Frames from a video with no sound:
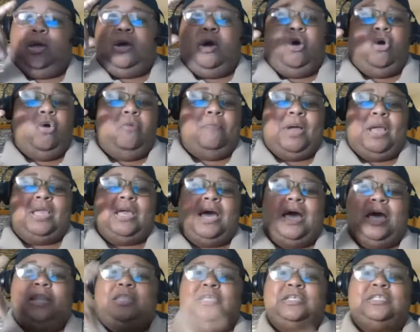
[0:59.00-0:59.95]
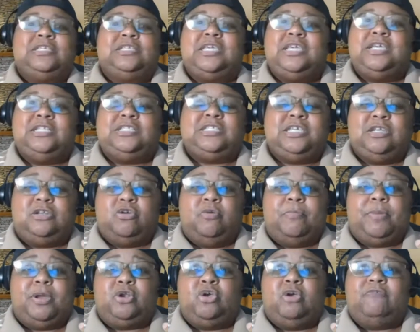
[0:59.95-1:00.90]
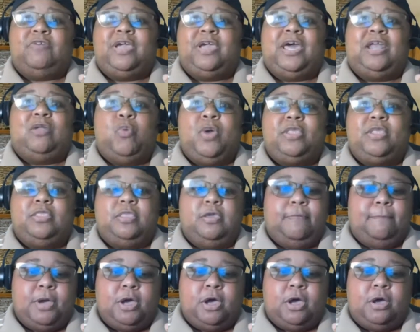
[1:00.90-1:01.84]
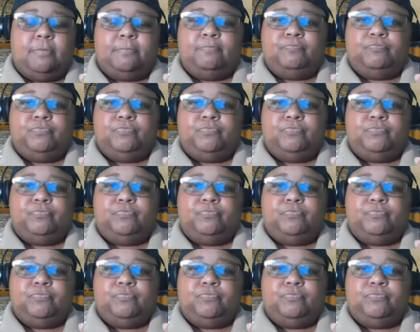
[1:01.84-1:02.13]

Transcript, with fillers: Oh my God, these kids getting on my nerve. I got to wake them up.